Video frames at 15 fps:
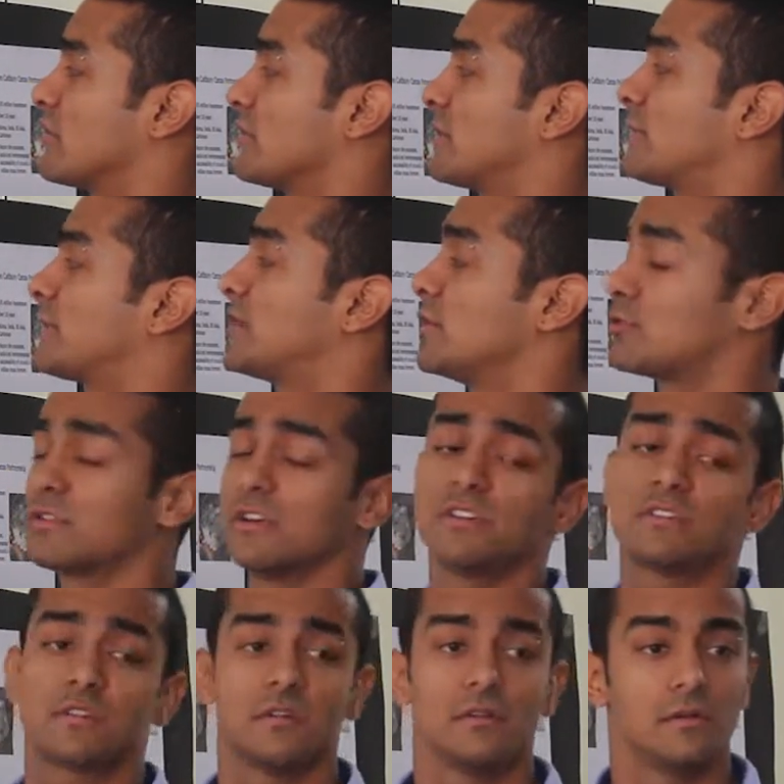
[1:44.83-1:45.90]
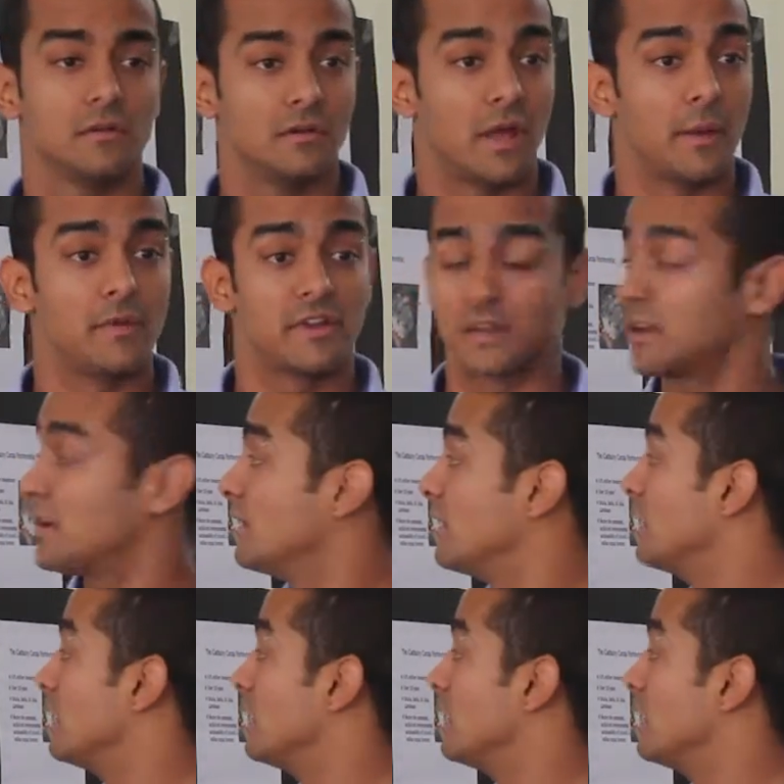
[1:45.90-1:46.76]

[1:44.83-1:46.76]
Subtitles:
tons of CO2 is emitted,